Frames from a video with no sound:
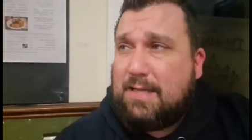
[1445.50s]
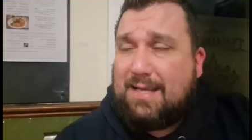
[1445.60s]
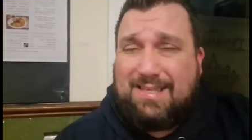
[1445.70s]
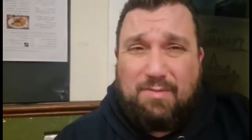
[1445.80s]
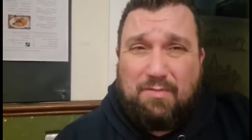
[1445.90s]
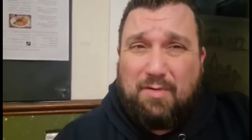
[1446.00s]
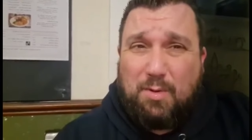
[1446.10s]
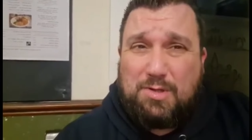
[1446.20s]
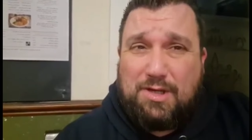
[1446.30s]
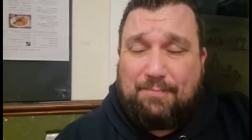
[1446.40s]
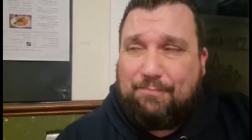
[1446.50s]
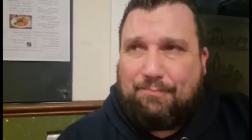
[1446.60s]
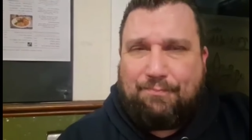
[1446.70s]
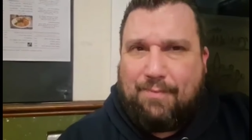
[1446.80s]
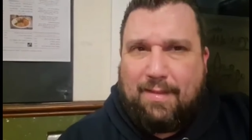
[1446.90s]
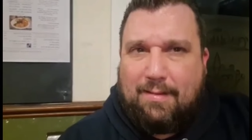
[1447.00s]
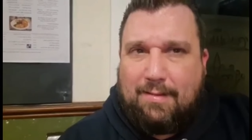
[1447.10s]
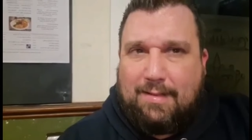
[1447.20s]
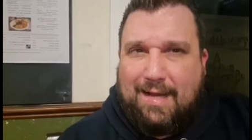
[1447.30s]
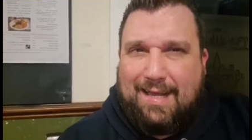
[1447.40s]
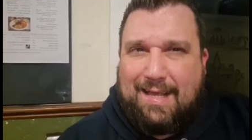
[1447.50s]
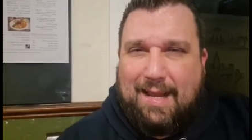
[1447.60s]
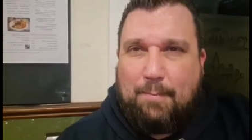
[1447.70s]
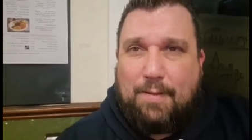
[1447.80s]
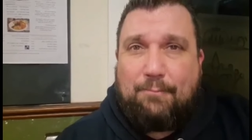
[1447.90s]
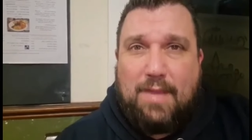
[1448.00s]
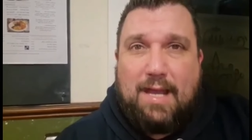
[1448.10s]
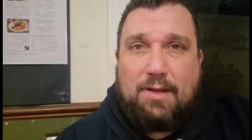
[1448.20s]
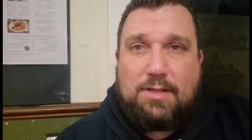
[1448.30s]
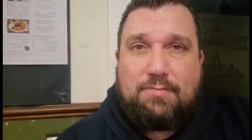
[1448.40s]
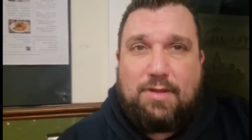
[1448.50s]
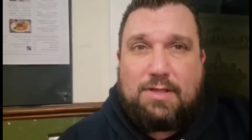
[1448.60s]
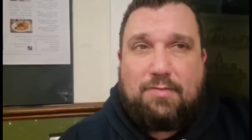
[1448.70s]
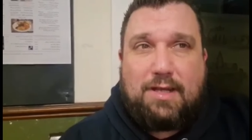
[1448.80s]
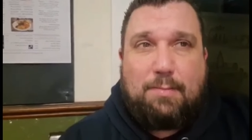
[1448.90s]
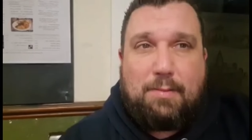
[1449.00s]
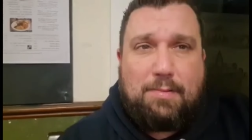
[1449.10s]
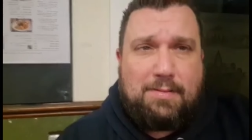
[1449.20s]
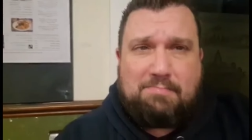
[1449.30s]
again because they've been forged on I don't get it, but yeah, nice, nice friendly pub.